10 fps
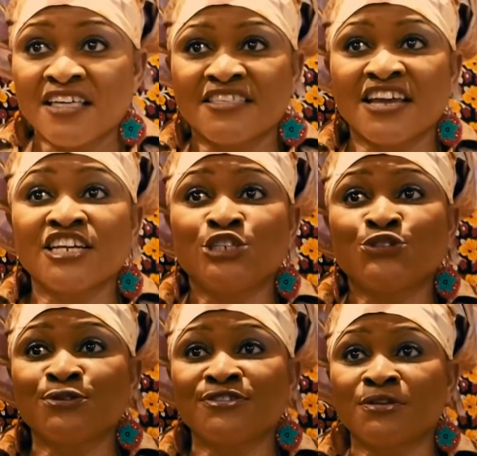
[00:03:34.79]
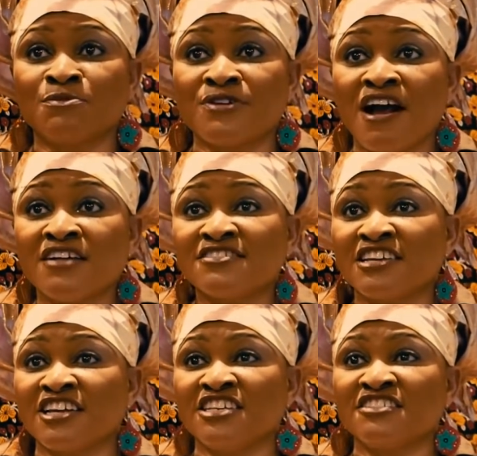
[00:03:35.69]
Then he took some grass
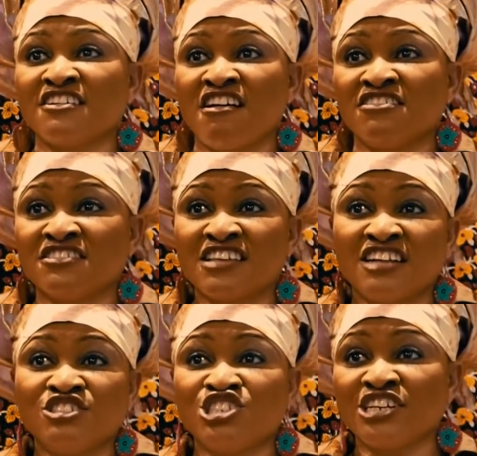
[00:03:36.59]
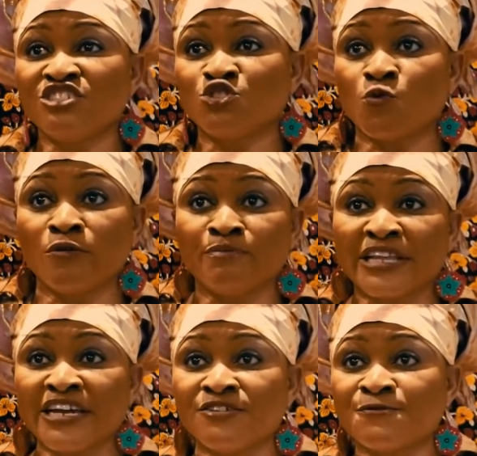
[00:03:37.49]
in his hands and changed one
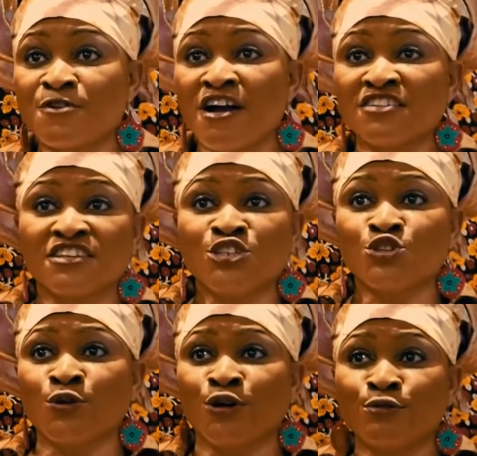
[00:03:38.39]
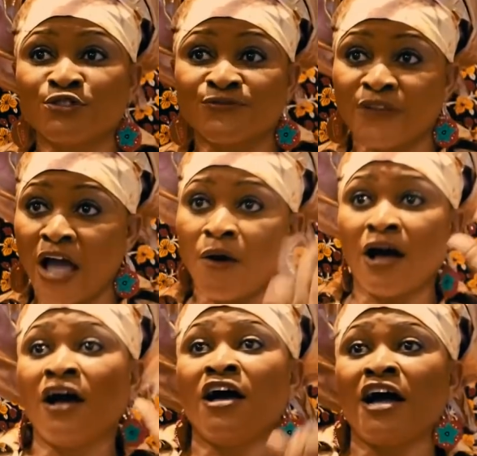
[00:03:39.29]
blade of grass into a rose flower,